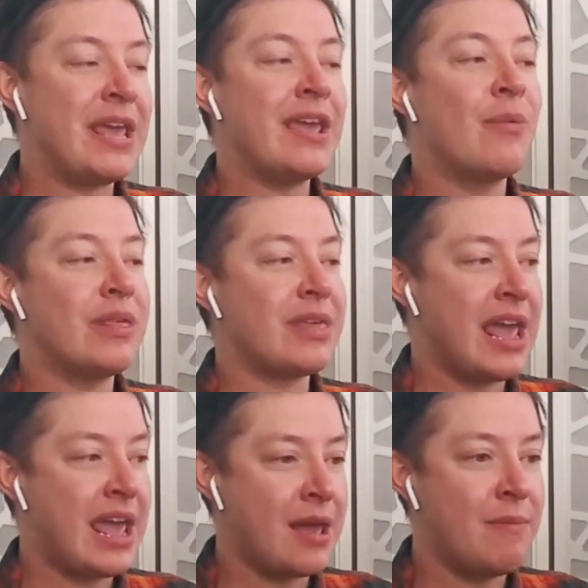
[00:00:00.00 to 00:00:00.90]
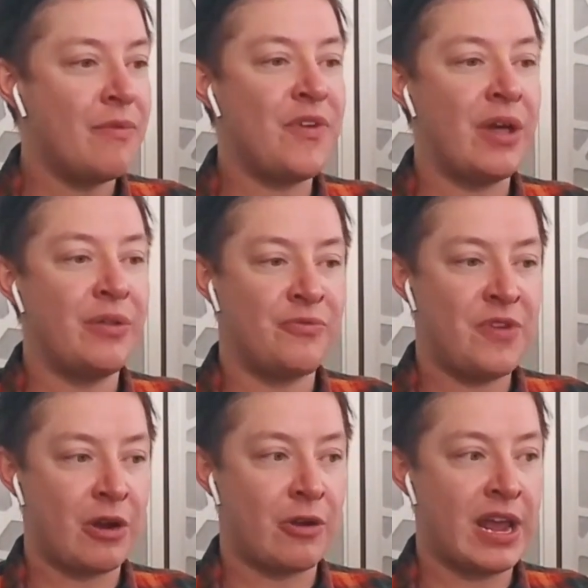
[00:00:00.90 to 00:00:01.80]
Being with him felt
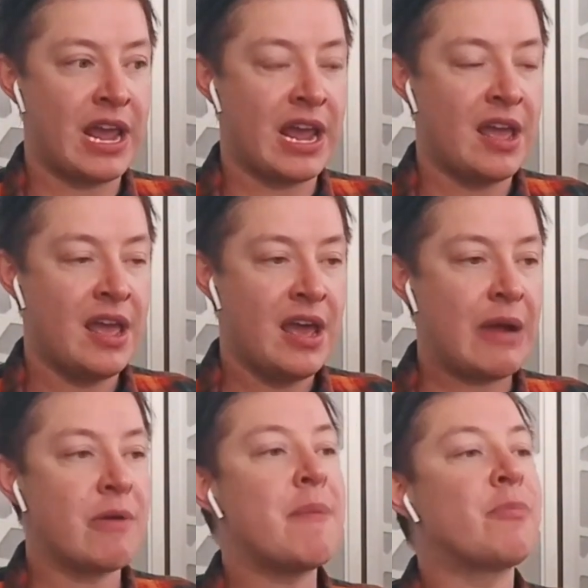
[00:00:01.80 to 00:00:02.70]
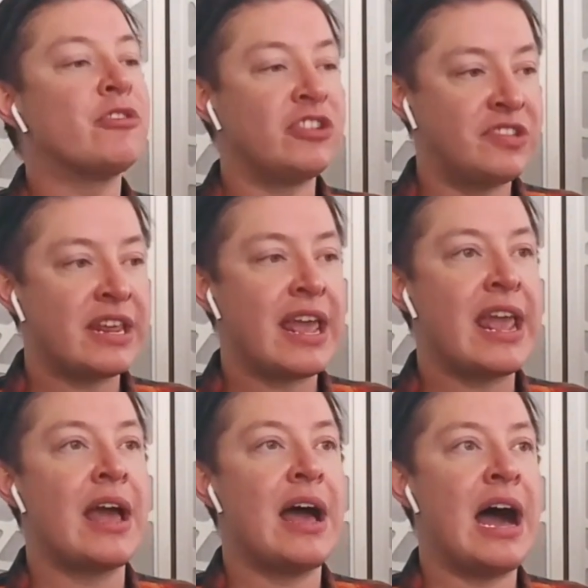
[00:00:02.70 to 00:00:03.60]
very, I remember just
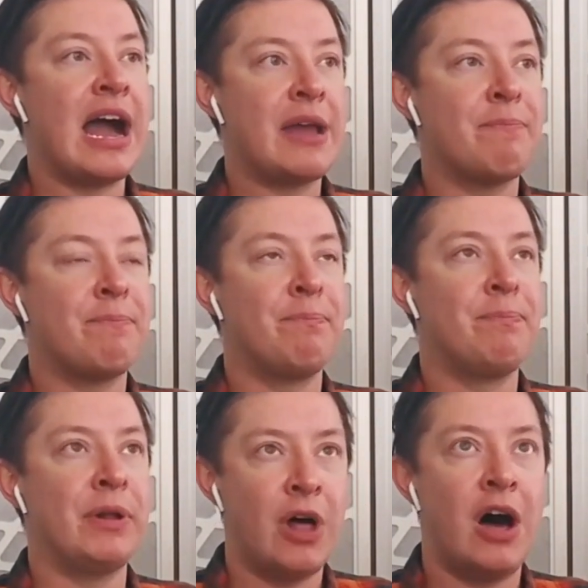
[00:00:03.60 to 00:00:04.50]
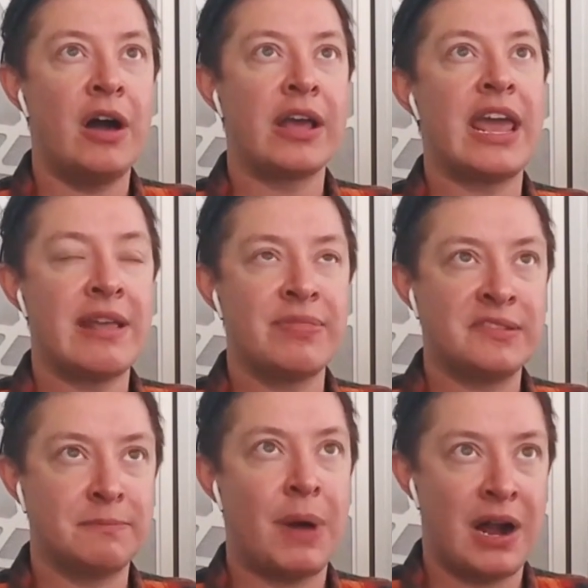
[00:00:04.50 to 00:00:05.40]
thinking, I belong in
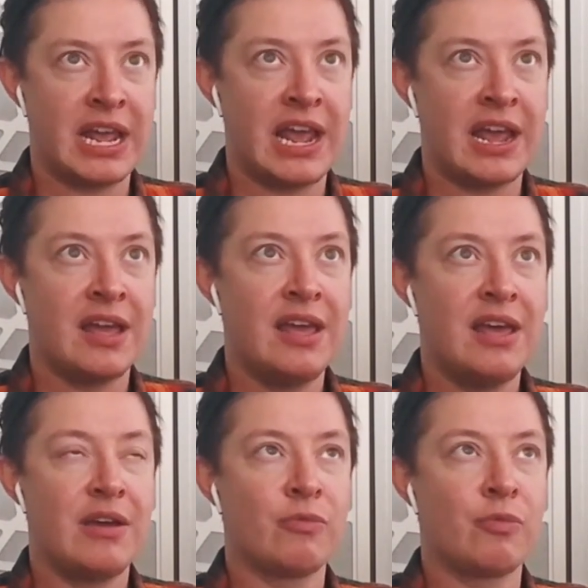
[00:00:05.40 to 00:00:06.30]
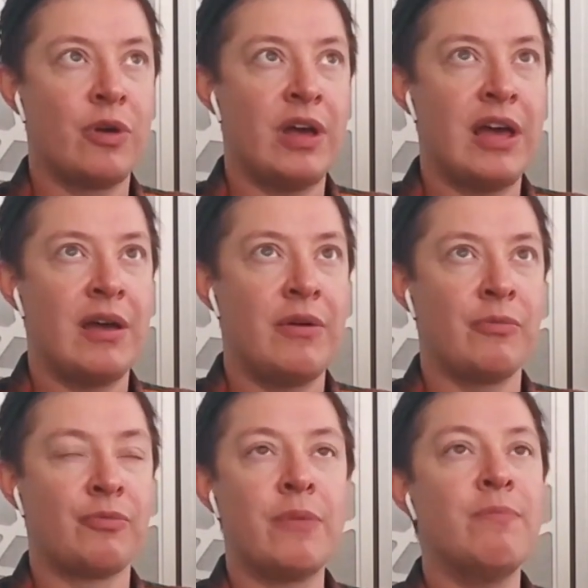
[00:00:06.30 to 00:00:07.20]
this body
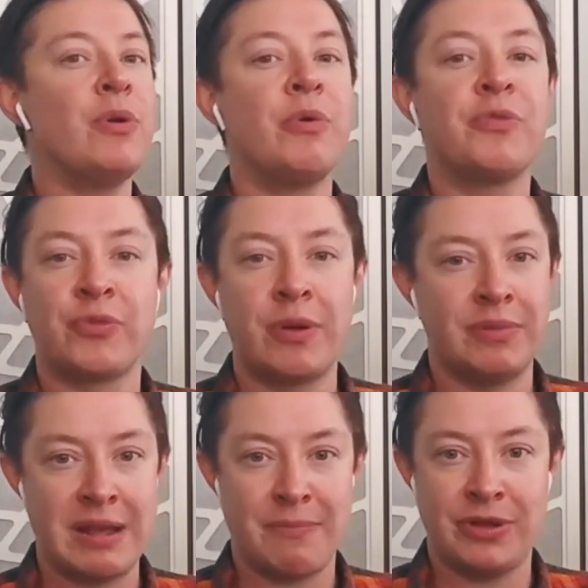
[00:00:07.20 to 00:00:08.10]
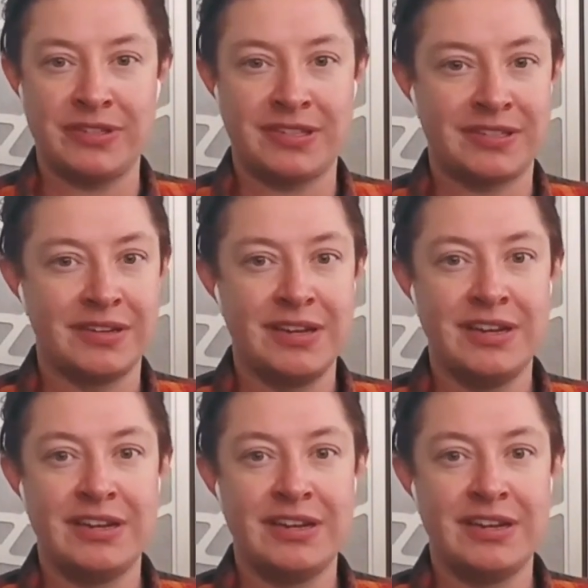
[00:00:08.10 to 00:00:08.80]
removed from labels.